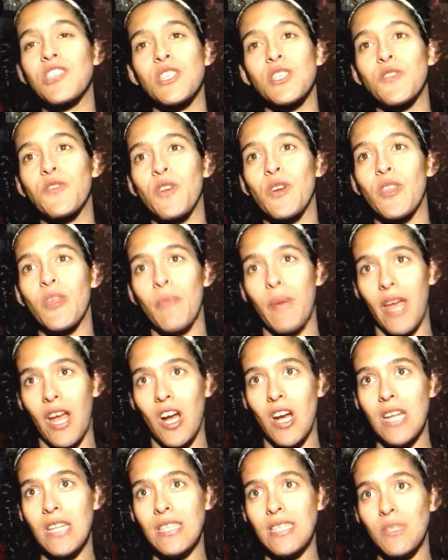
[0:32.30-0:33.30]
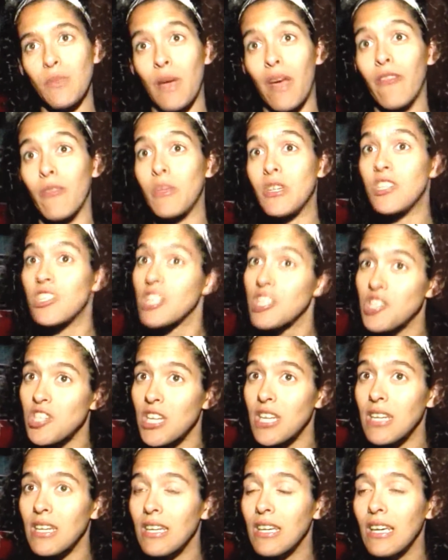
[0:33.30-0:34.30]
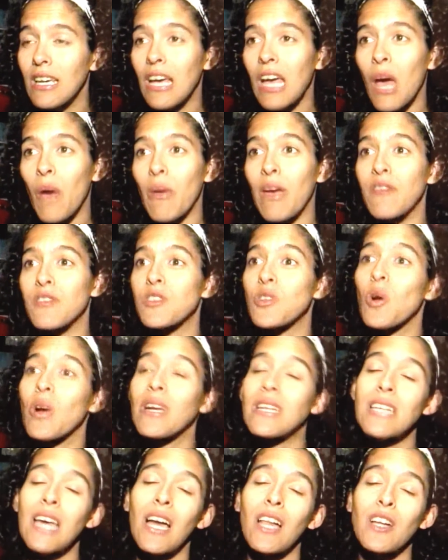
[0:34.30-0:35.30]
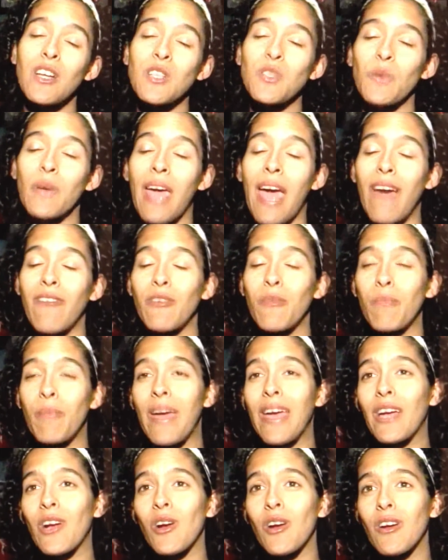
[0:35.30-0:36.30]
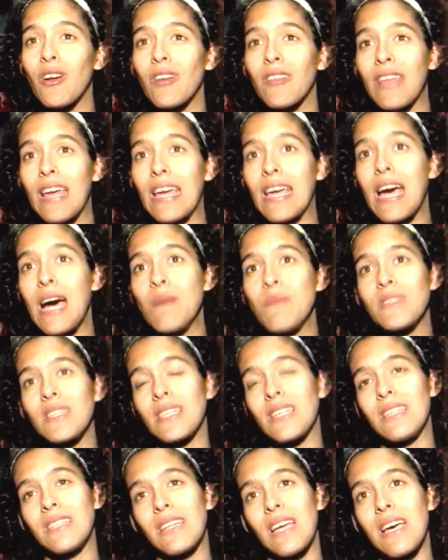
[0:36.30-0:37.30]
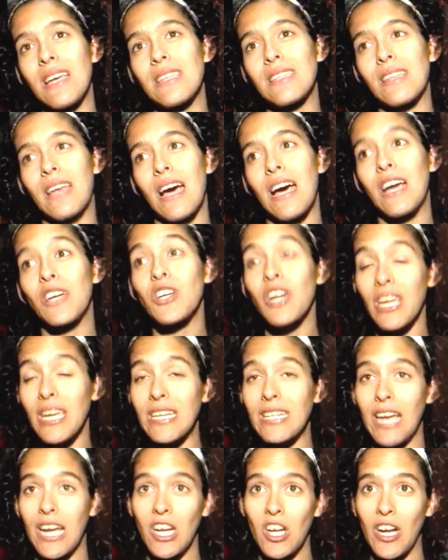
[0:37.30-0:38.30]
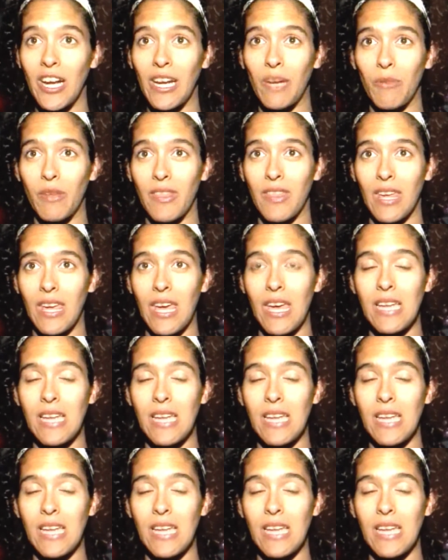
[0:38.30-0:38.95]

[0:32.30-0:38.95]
for the parents. We have a magician, we have storytellers, we have a baker that comes in and does uh, cookie decorating with the